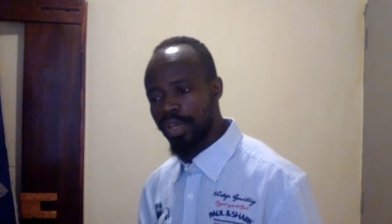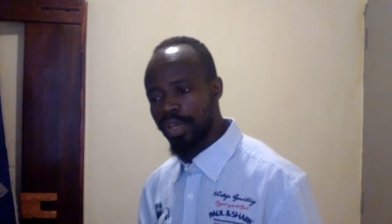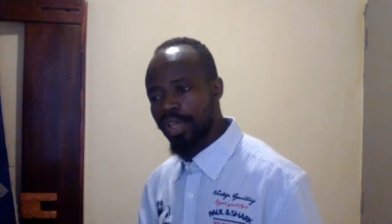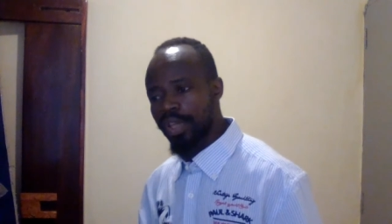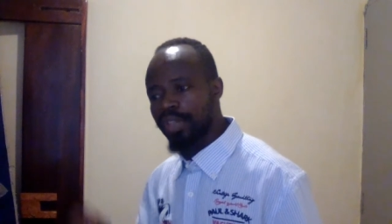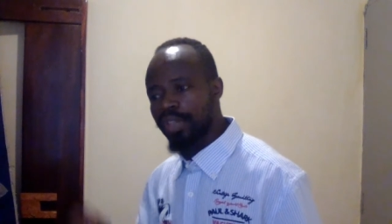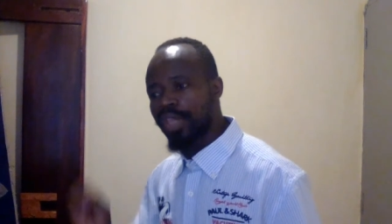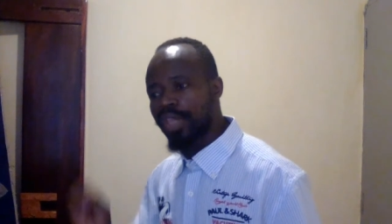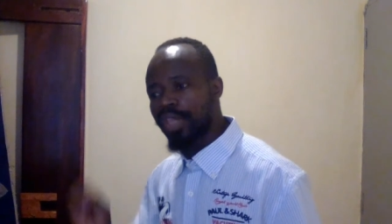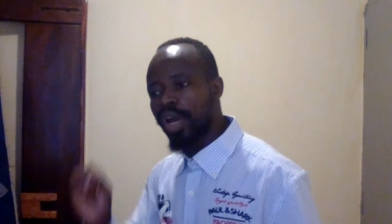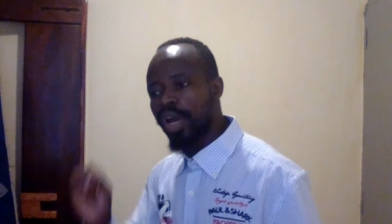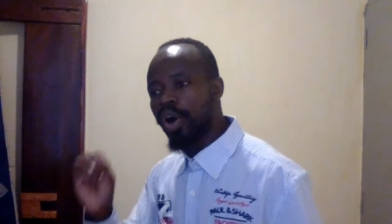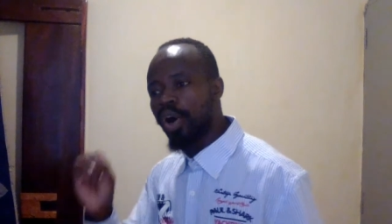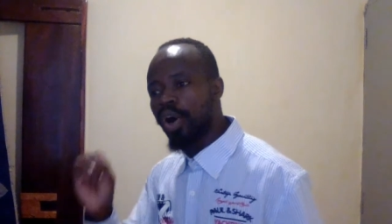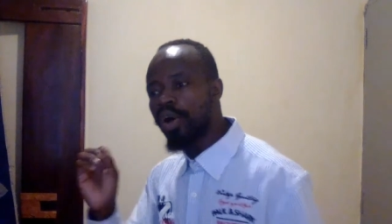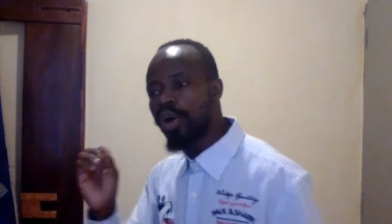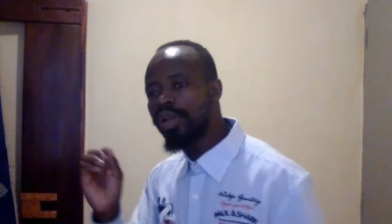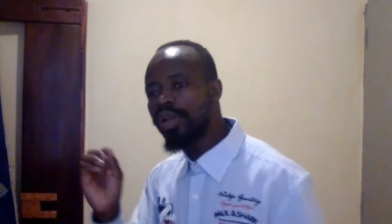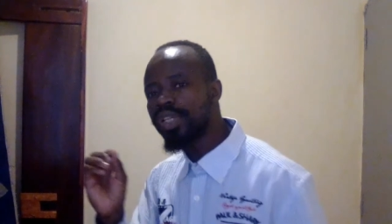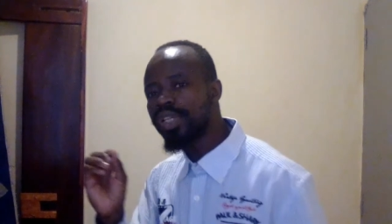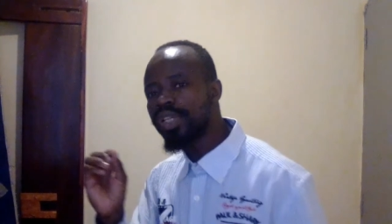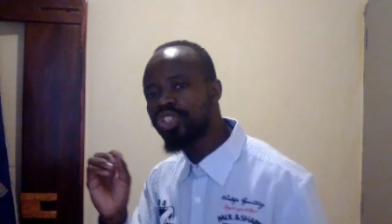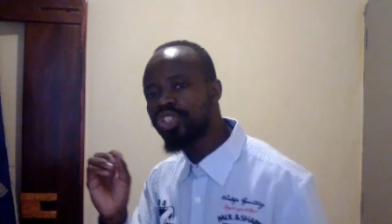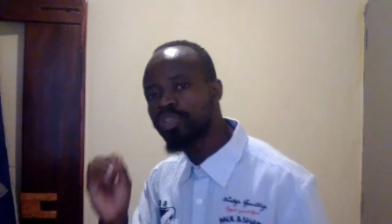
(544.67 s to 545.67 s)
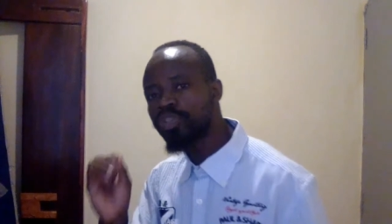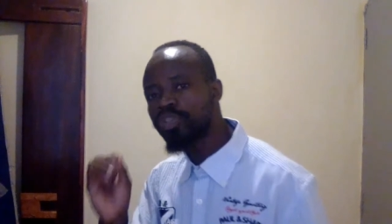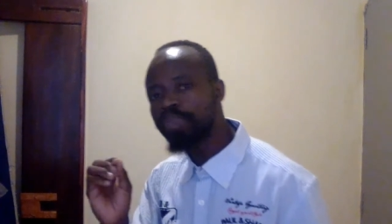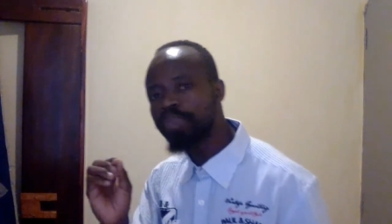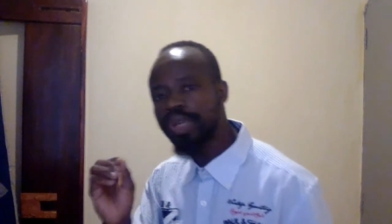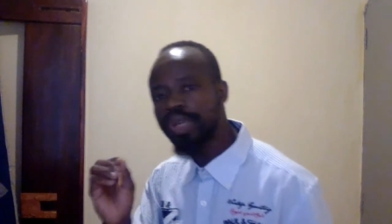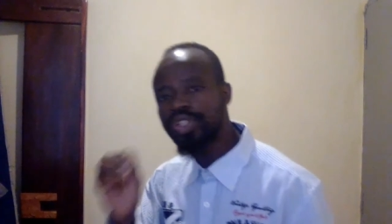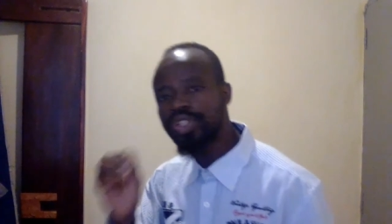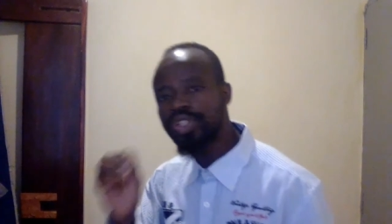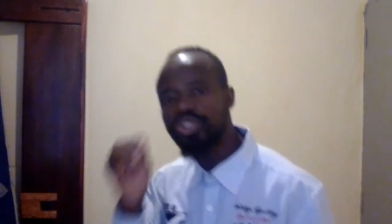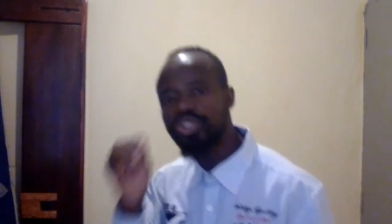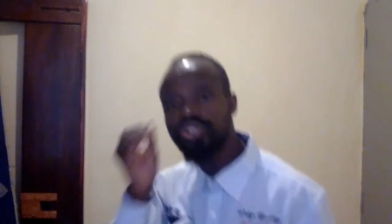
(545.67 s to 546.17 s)
the Holy
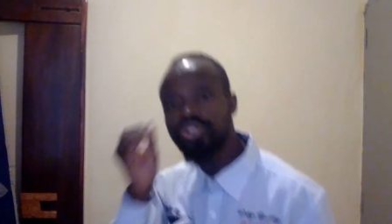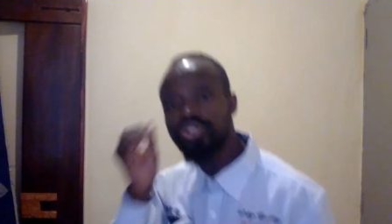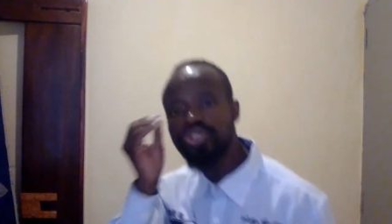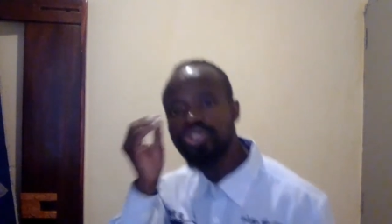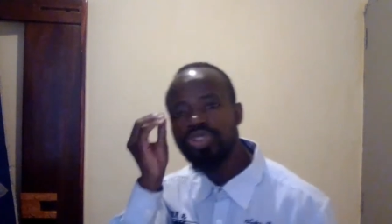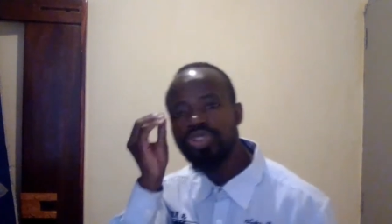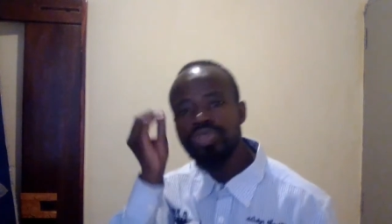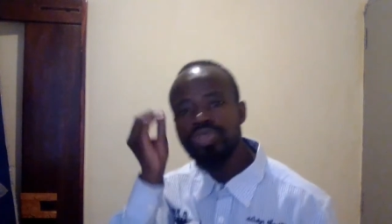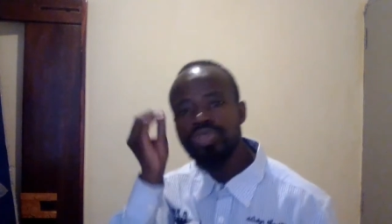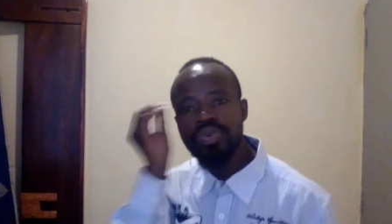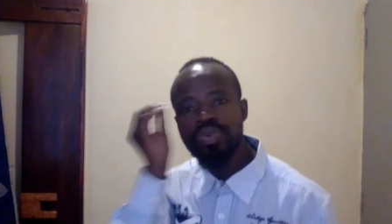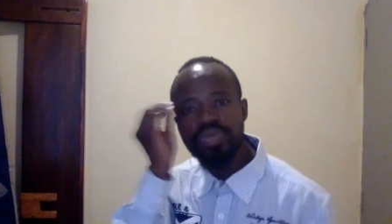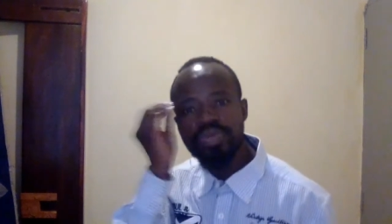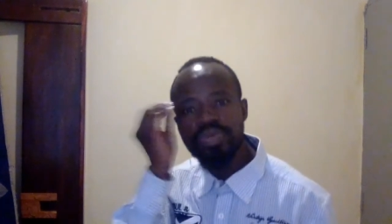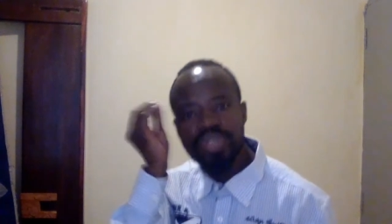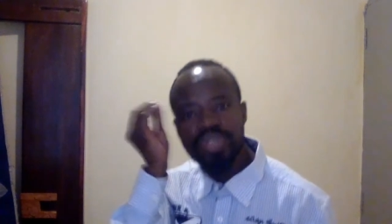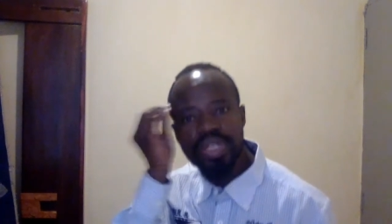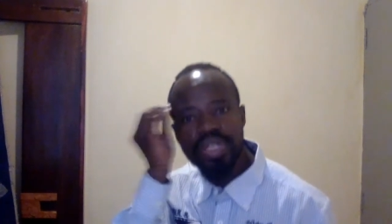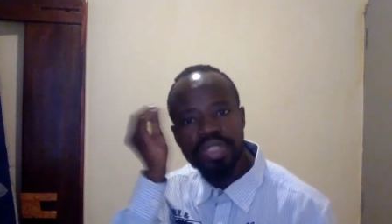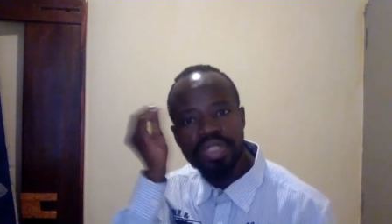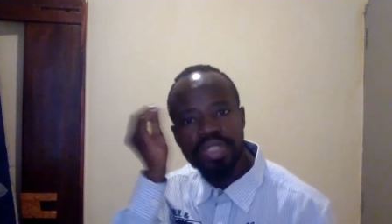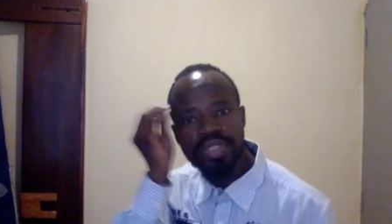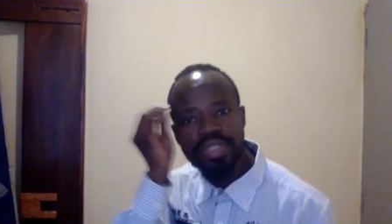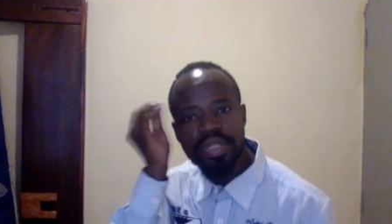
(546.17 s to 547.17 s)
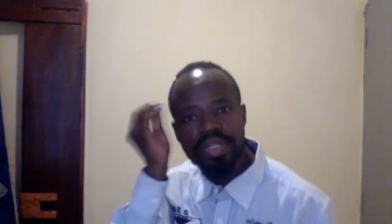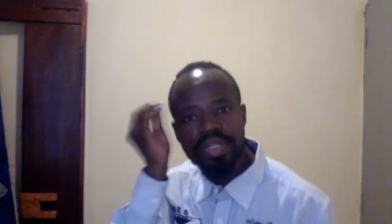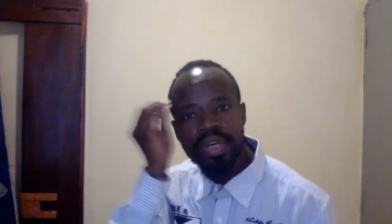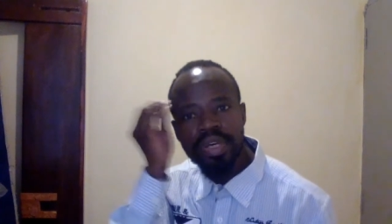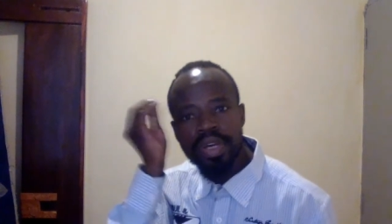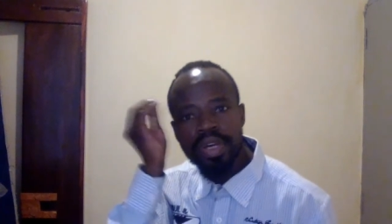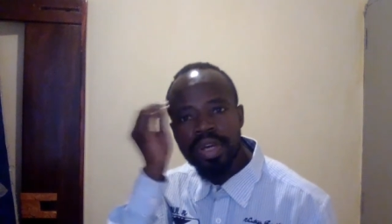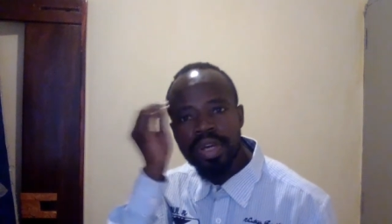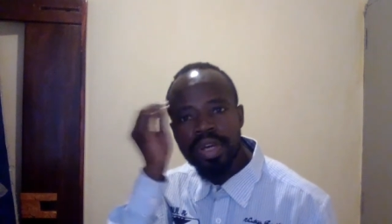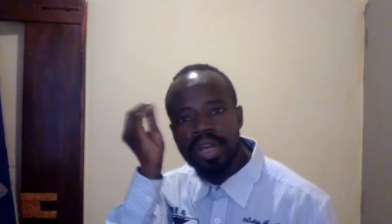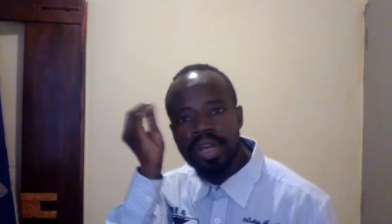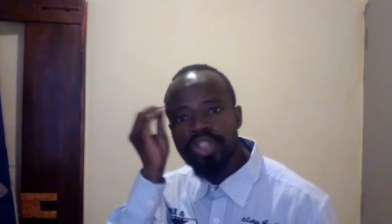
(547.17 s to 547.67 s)
Spirit uses,
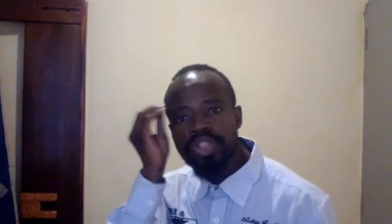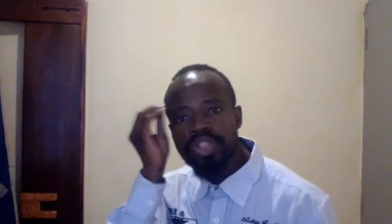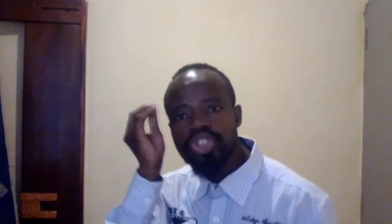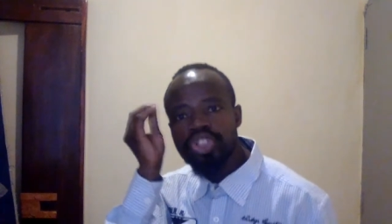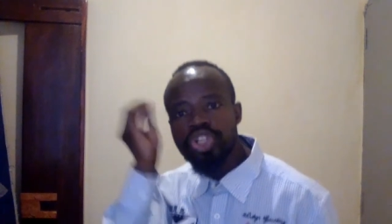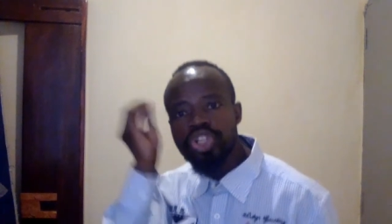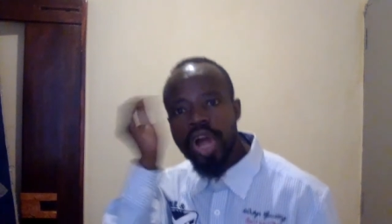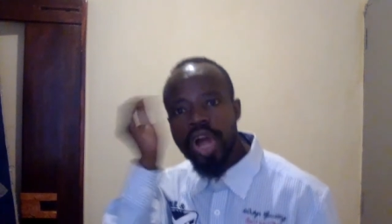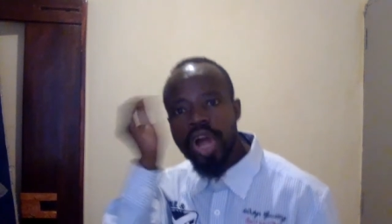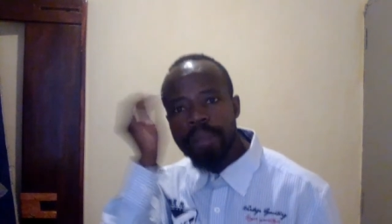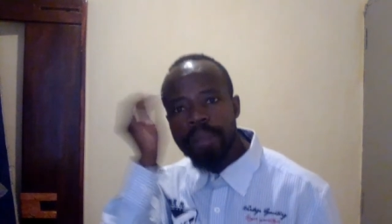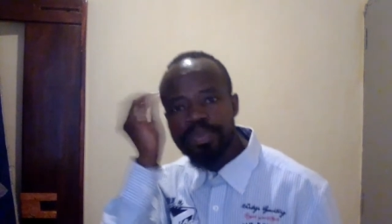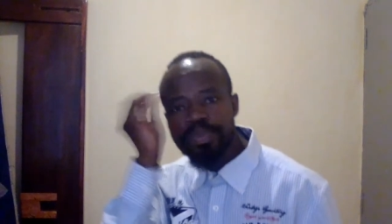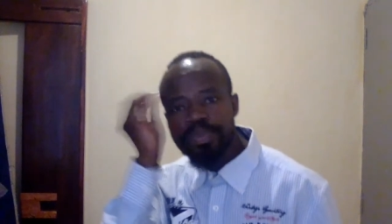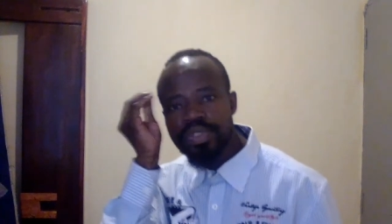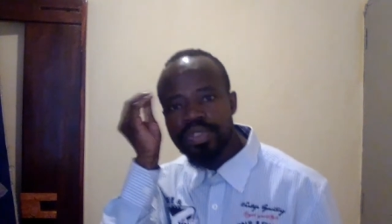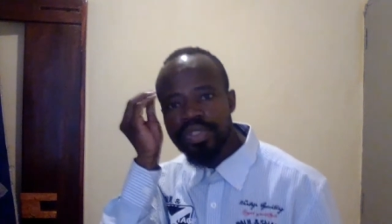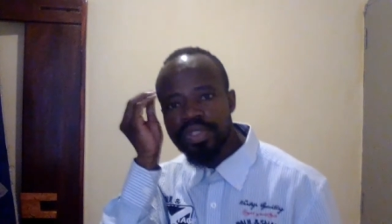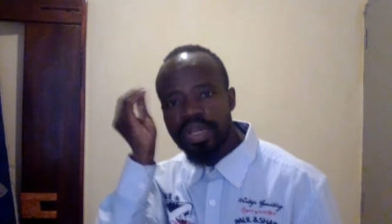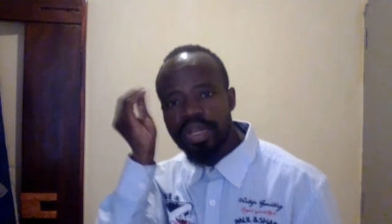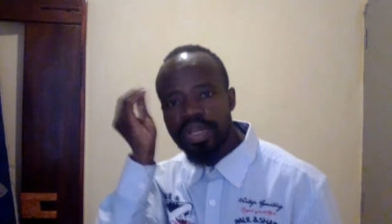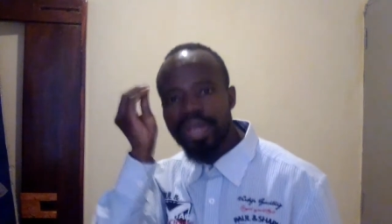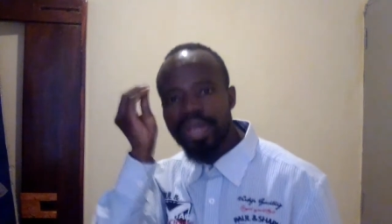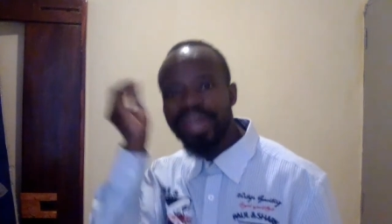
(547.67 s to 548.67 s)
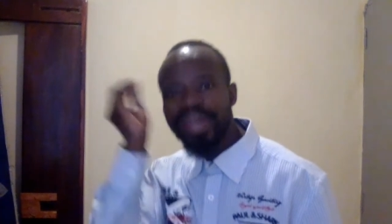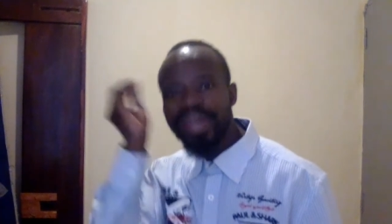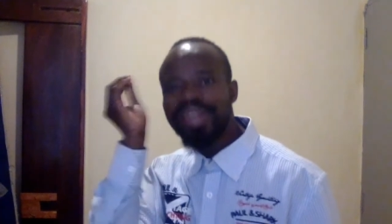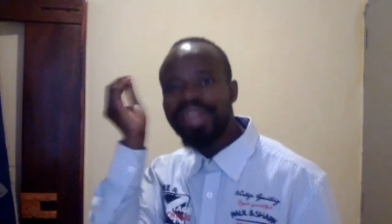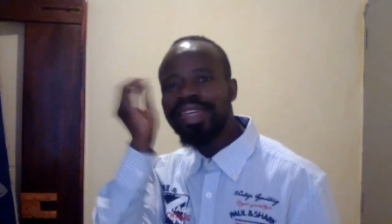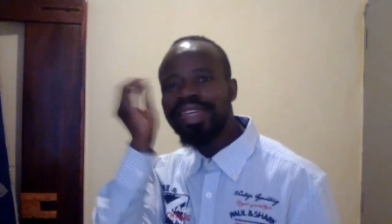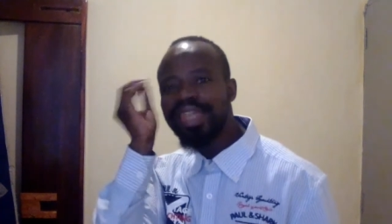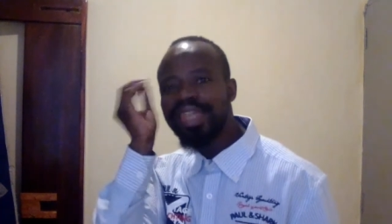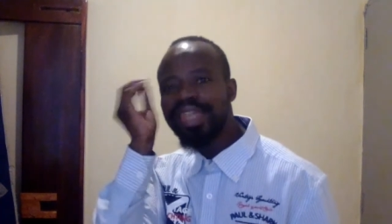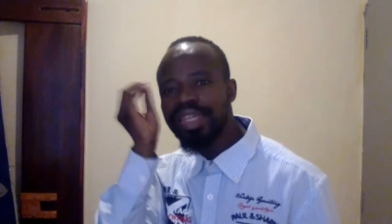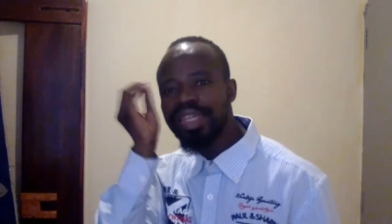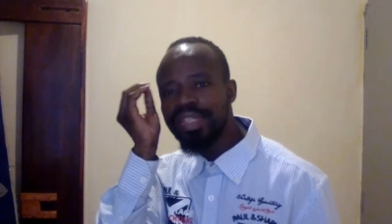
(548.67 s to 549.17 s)
drops
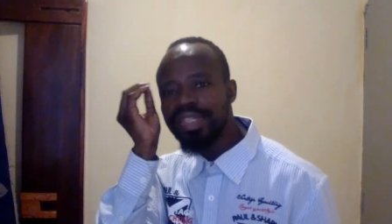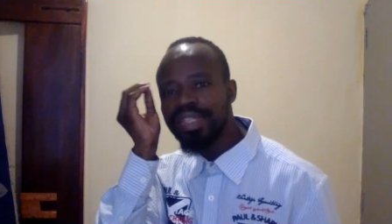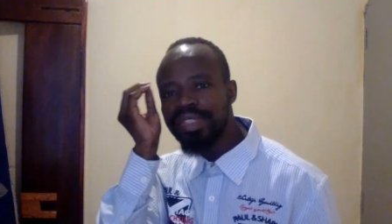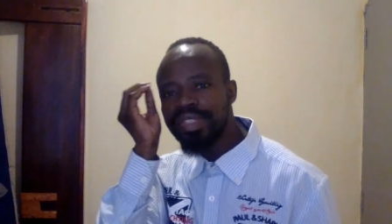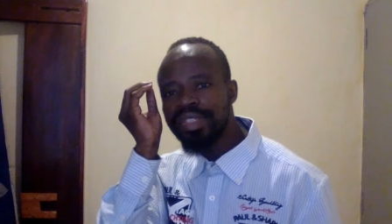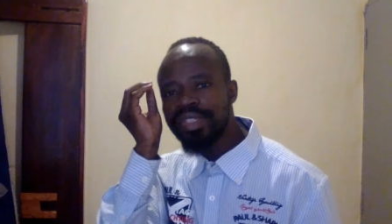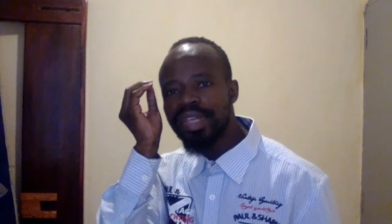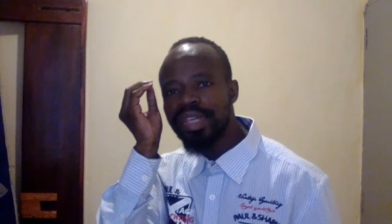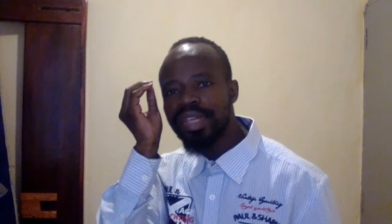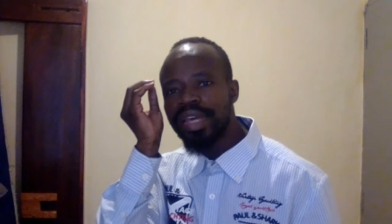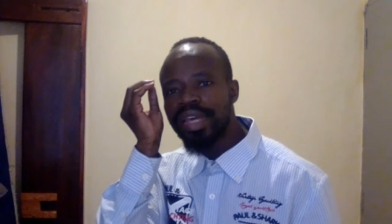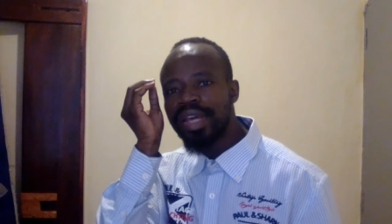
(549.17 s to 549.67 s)
His